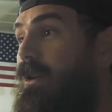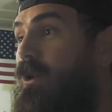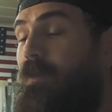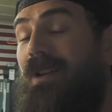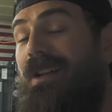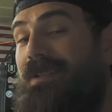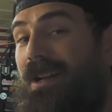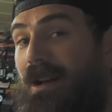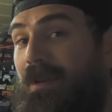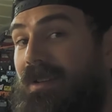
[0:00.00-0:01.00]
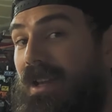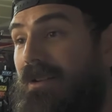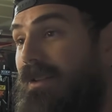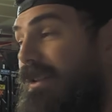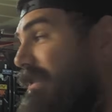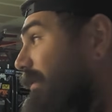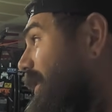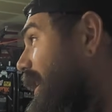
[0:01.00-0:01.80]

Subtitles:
Hope you guys comment down on this if you